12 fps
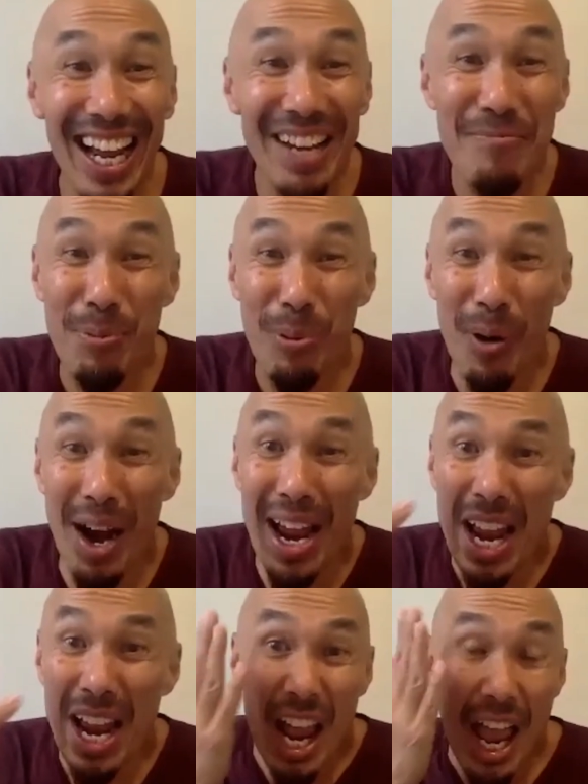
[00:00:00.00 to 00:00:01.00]
I
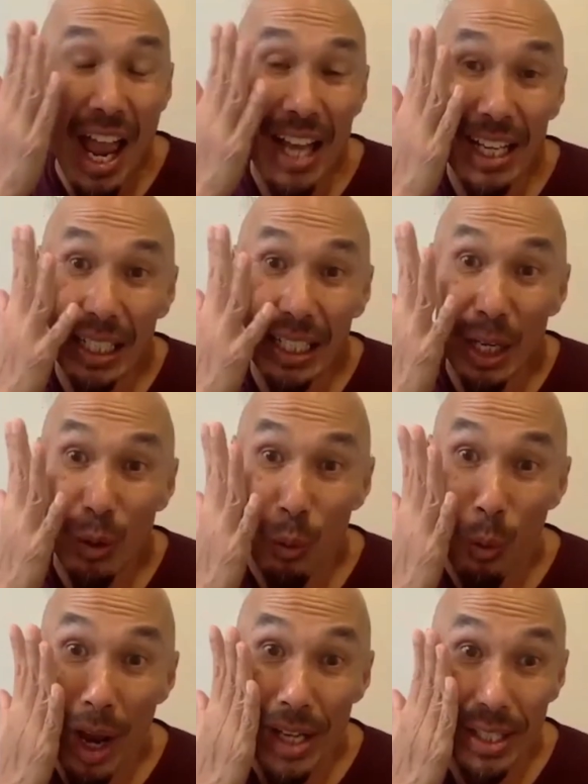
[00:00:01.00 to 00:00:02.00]
pray, and it like
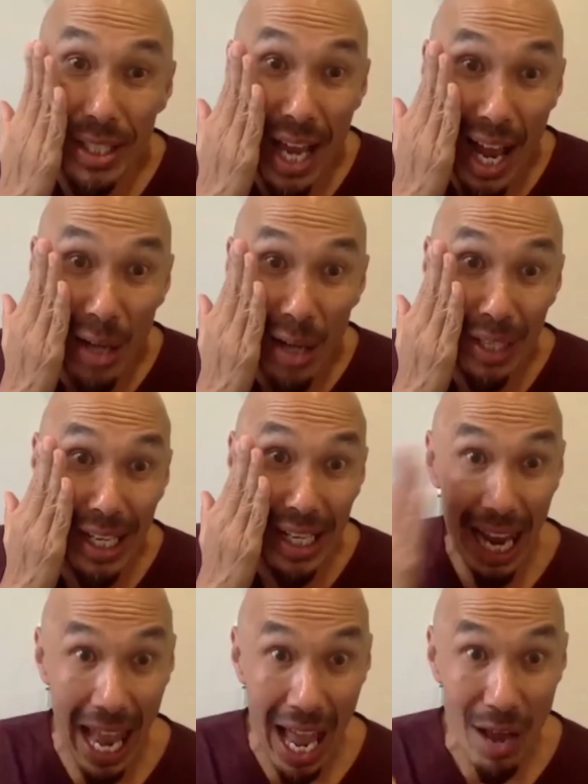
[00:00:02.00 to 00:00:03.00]
went down
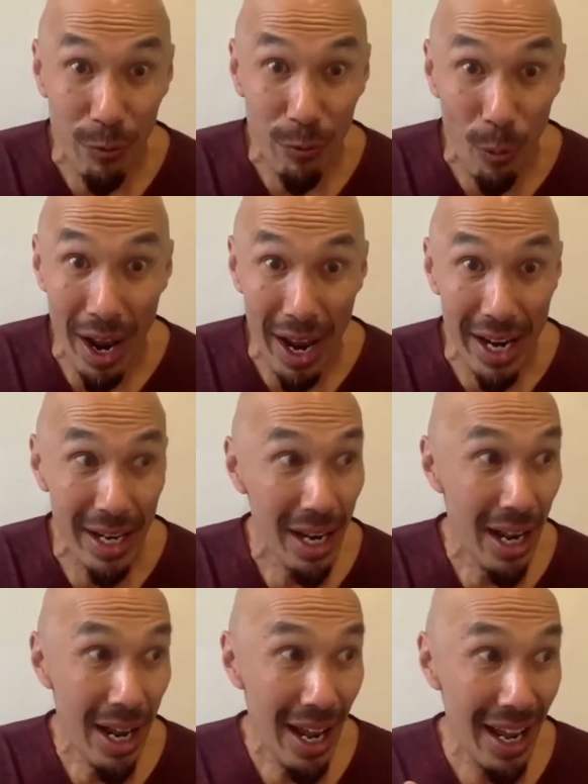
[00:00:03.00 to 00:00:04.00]
like
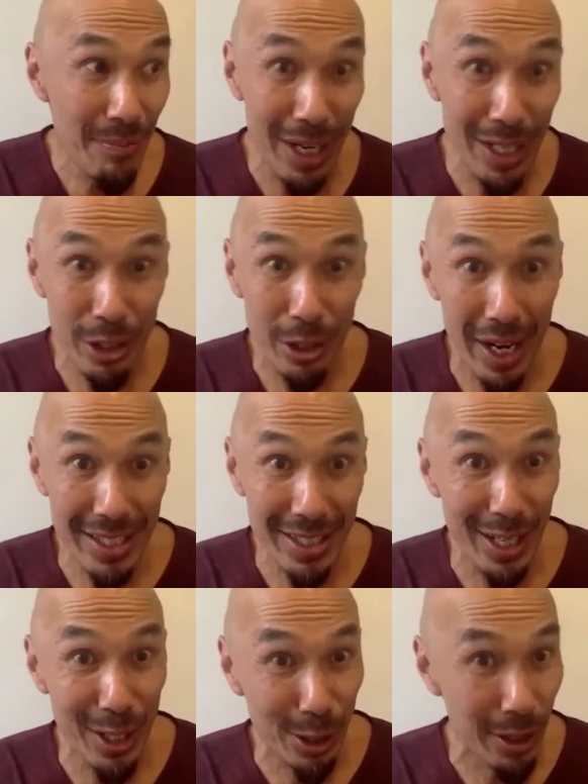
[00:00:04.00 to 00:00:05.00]
halfway. And my
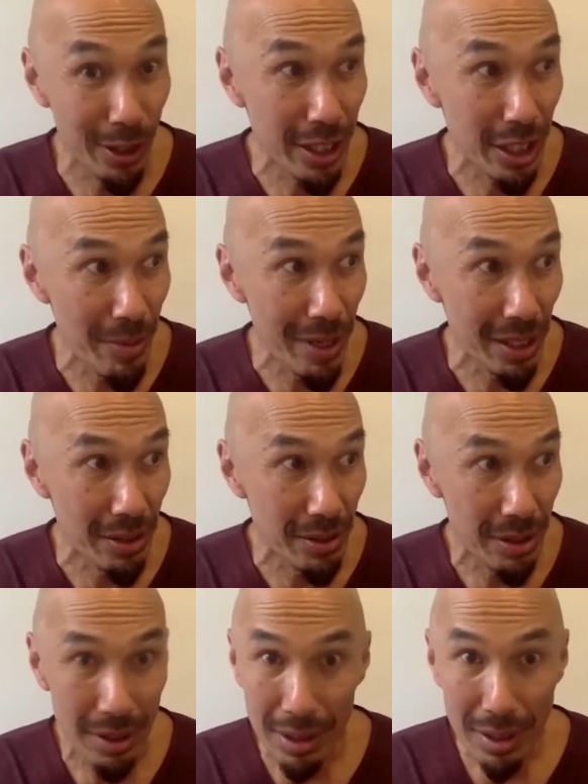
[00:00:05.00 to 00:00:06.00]
translator looks at me and
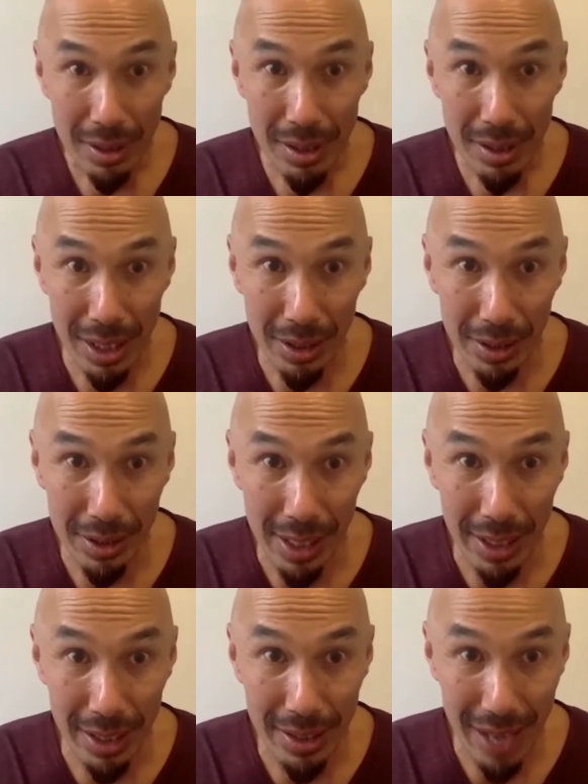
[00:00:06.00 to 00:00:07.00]
goes, does it look
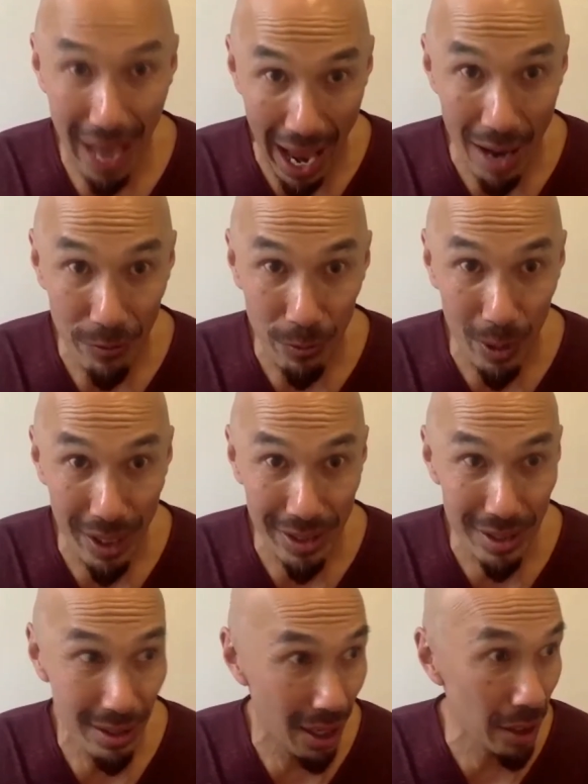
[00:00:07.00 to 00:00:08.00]
like it's halfway?
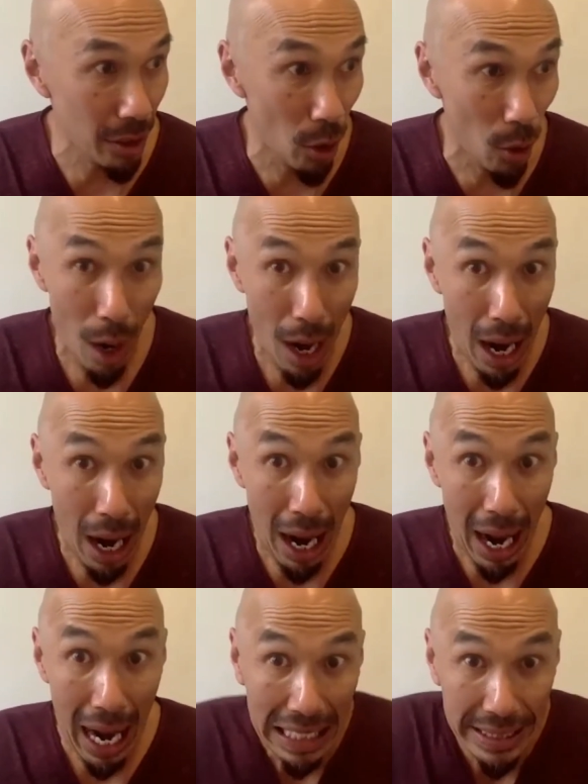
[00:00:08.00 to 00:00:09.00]
I go,
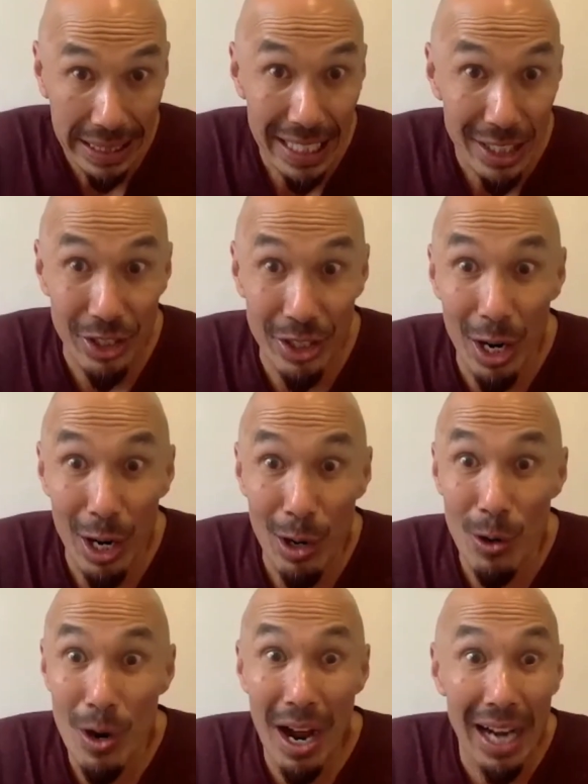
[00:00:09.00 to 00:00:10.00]
I think
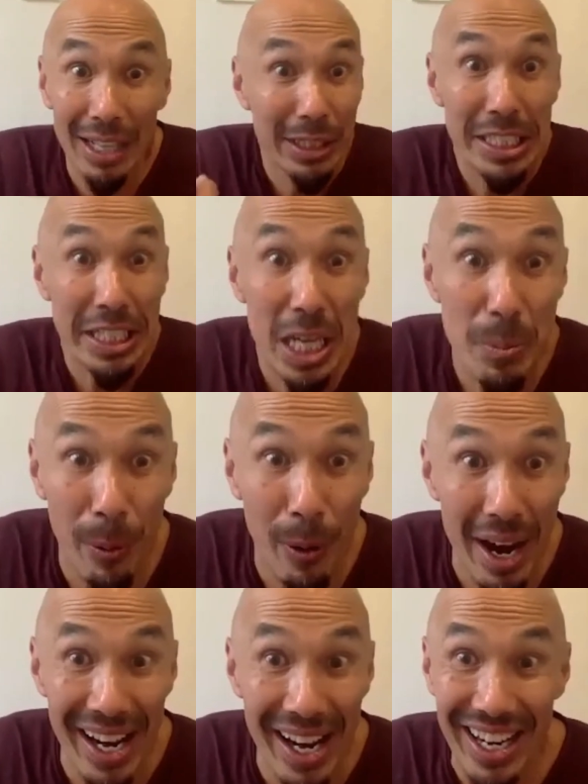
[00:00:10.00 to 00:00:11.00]
so. I go, let's keep
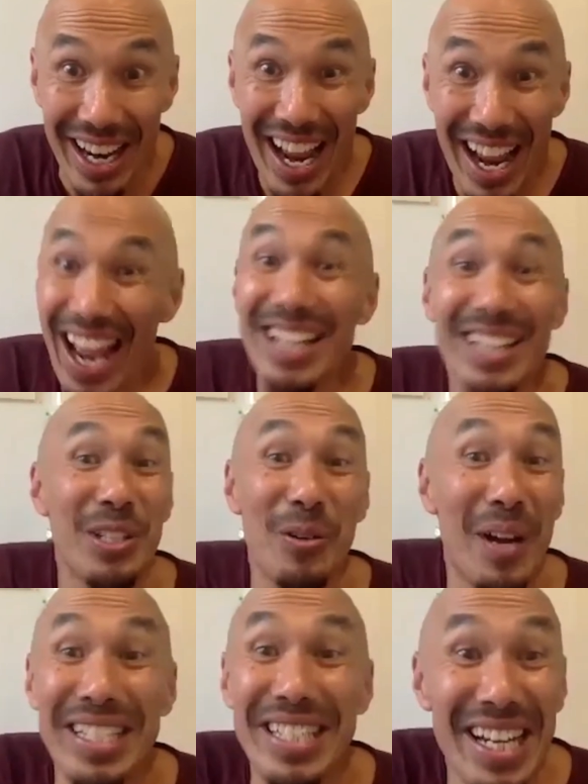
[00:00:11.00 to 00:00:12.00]
praying. And so
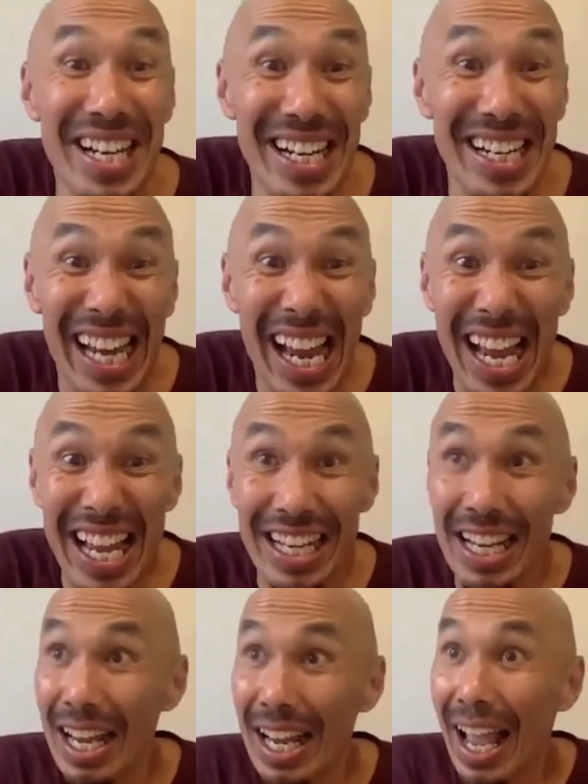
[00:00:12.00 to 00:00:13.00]
I did it
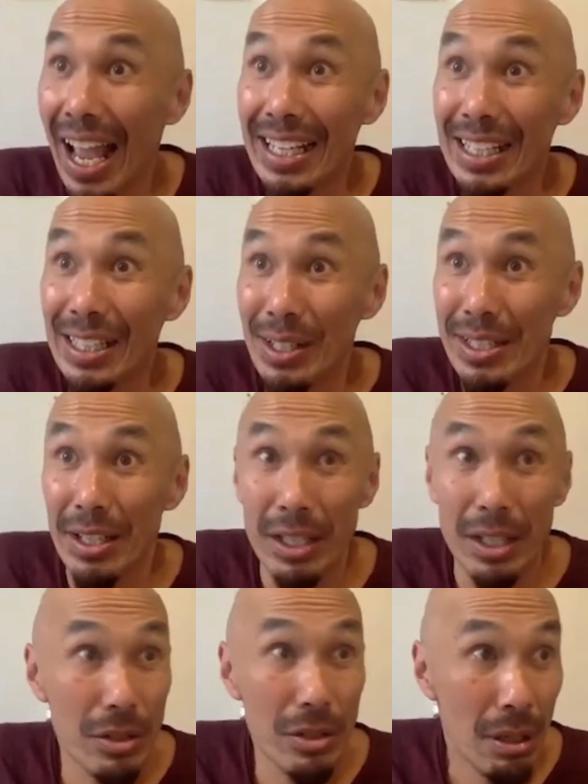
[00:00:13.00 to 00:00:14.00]
again. And he looks at her
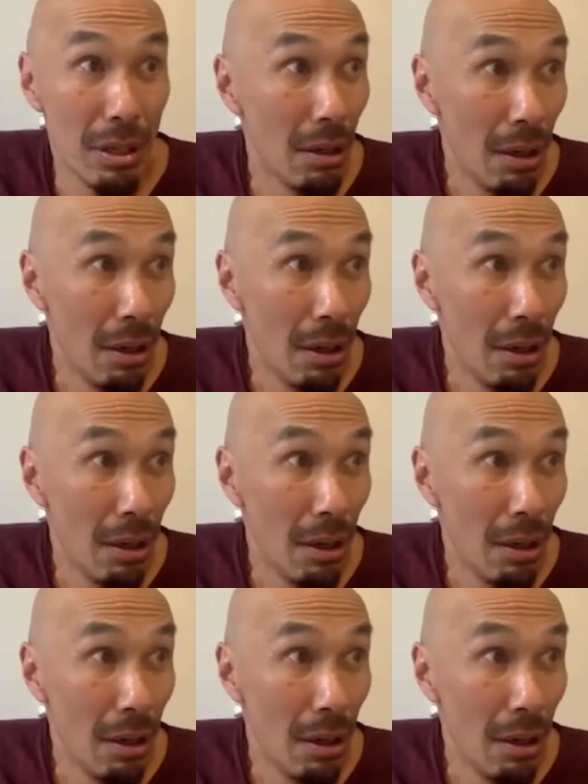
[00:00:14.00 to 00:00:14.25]
and goes,